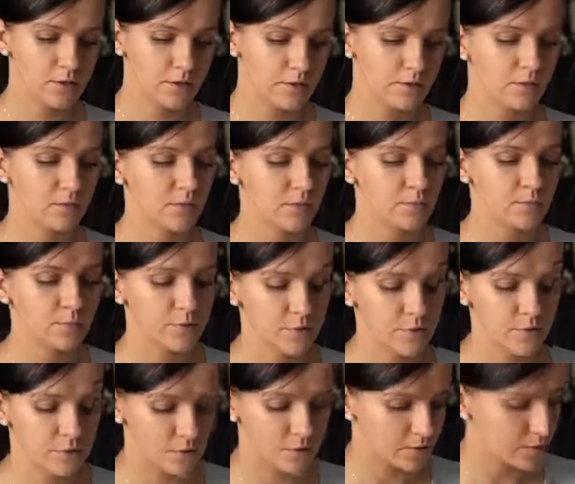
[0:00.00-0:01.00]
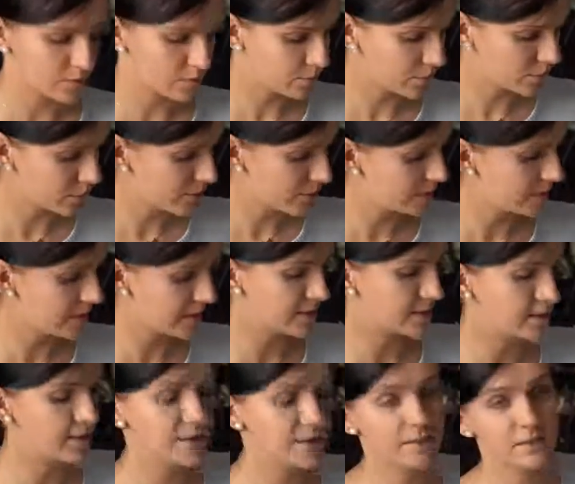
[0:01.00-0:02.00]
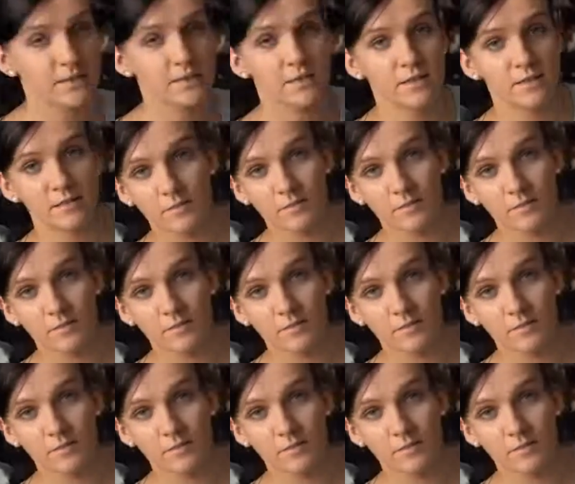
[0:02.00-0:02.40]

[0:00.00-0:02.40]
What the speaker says: you can put it nicely in